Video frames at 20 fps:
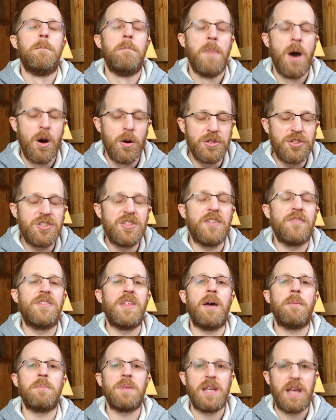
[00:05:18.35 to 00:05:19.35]
most of
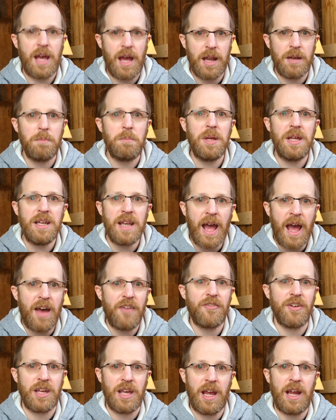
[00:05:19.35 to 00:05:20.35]
them can be
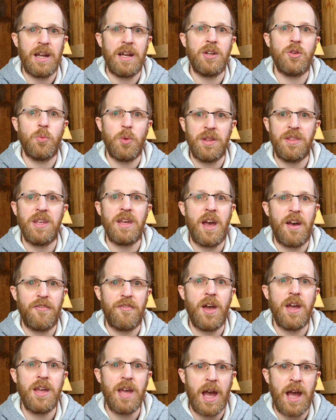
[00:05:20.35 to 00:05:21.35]
navigated with the
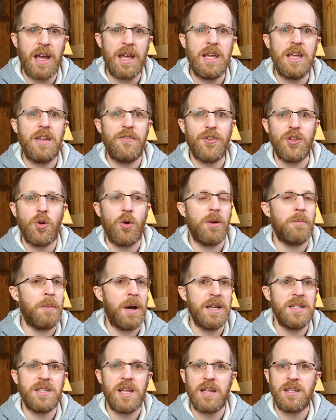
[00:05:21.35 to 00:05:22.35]
FAA, even though it
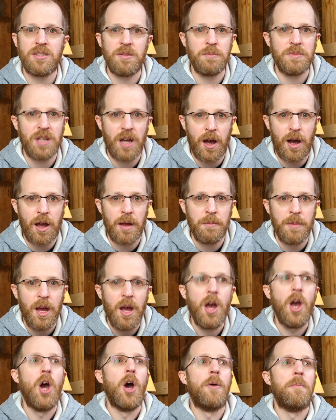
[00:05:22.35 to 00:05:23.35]
might take some time.
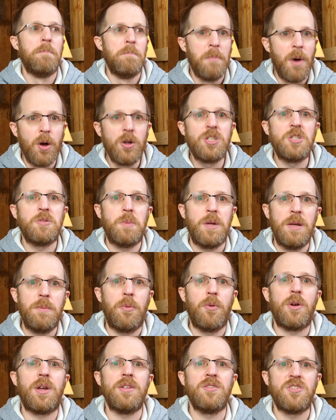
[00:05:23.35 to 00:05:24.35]
Most
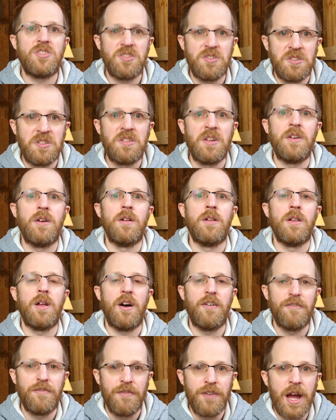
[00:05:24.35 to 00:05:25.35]
people can still
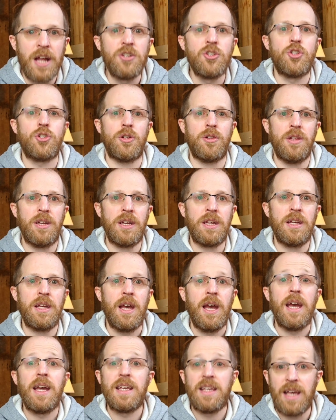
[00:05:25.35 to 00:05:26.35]
eventually
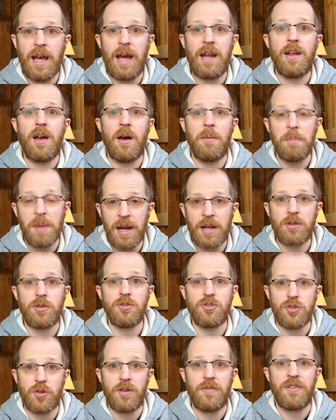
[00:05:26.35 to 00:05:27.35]
get a medical
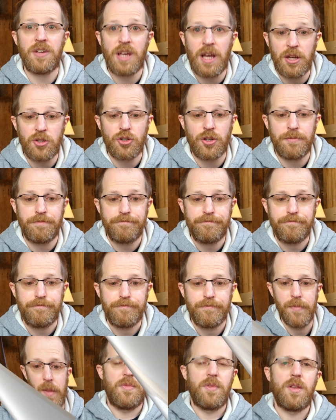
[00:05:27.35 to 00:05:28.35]
certification.
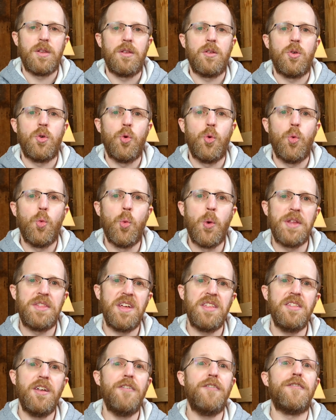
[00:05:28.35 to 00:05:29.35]

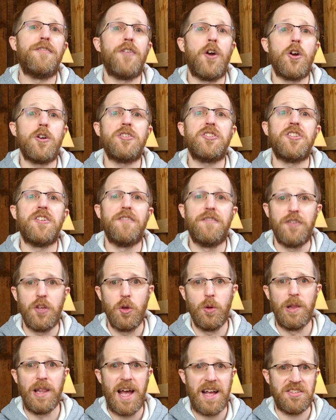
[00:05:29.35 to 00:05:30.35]
Within the first
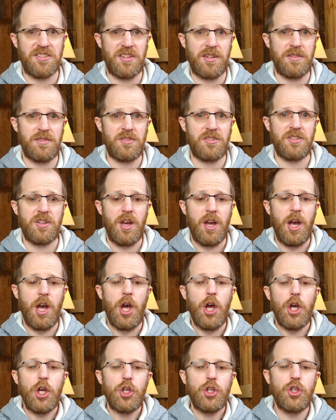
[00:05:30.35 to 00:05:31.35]
few lessons,
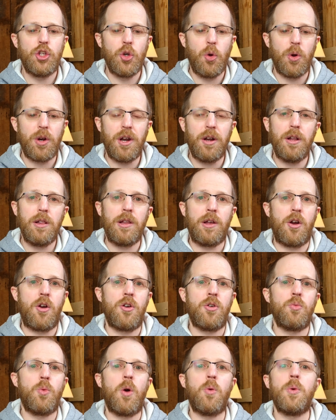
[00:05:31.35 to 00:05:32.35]
you're going to
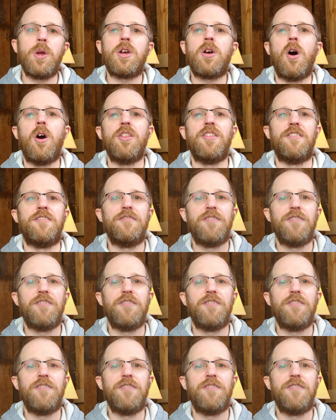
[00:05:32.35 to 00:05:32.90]
learn what we call the